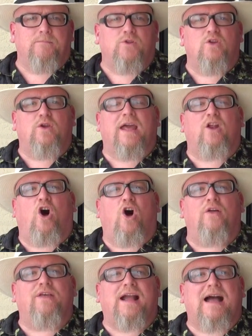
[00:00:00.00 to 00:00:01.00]
You get
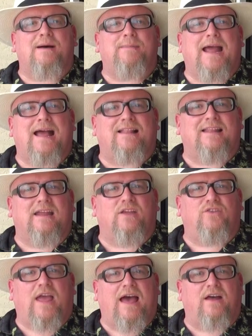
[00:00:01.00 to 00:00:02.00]
all the
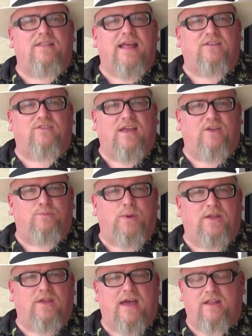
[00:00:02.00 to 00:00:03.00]
commonalities out of
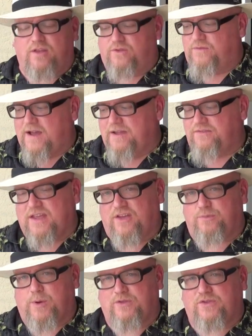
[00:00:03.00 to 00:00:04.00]
those 5 sales
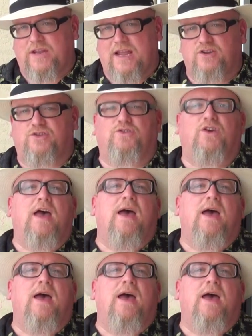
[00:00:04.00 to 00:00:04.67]
presentations.